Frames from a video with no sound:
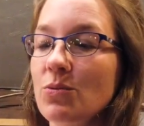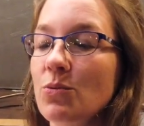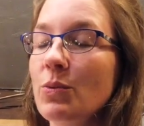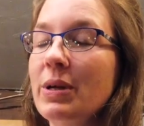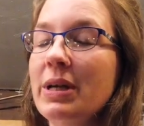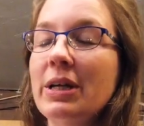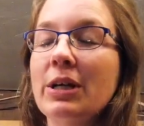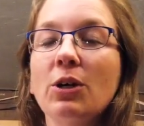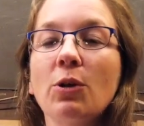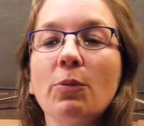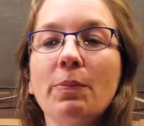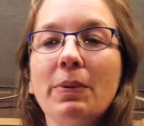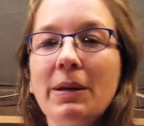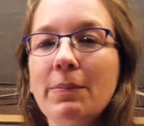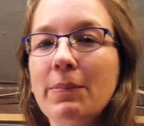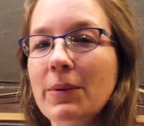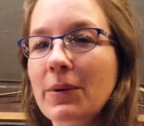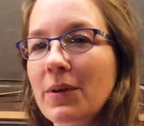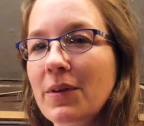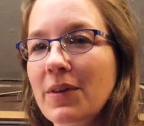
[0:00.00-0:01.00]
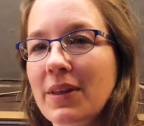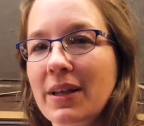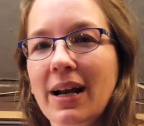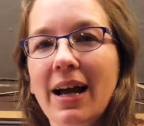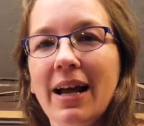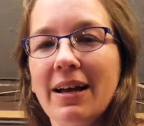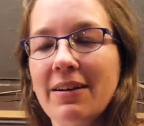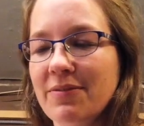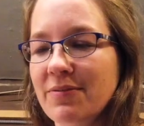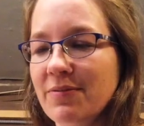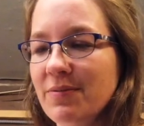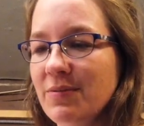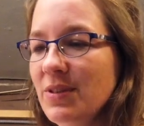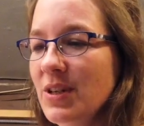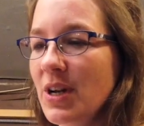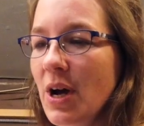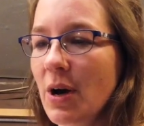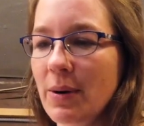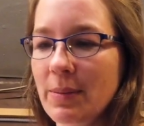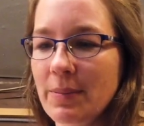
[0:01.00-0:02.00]
real people that I
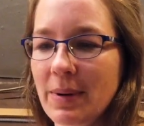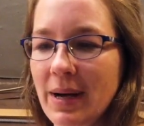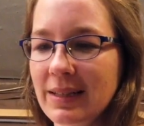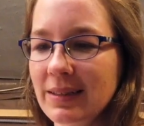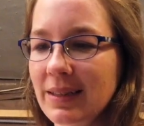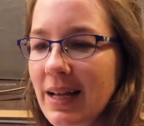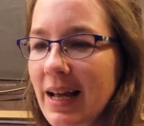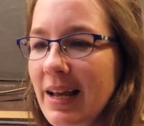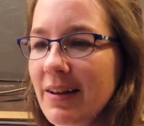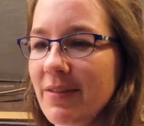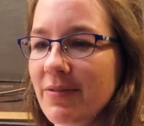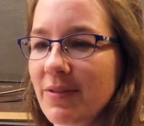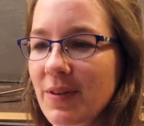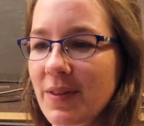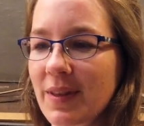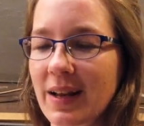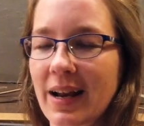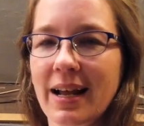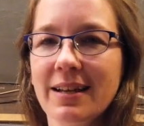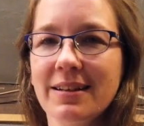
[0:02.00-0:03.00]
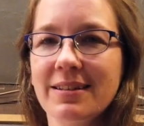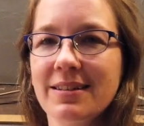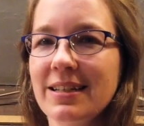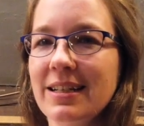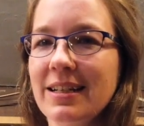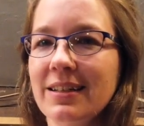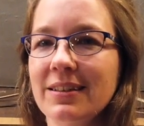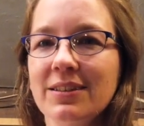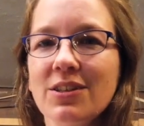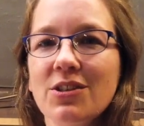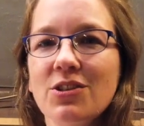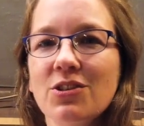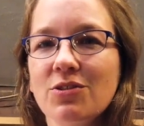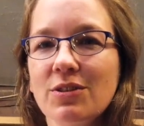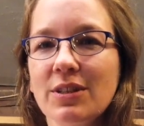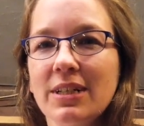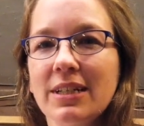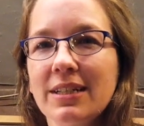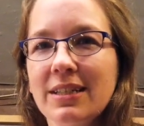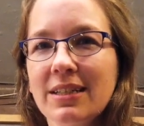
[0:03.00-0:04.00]
know in my life or that I see on the
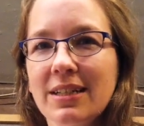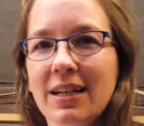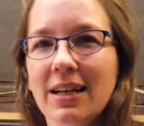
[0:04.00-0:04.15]
street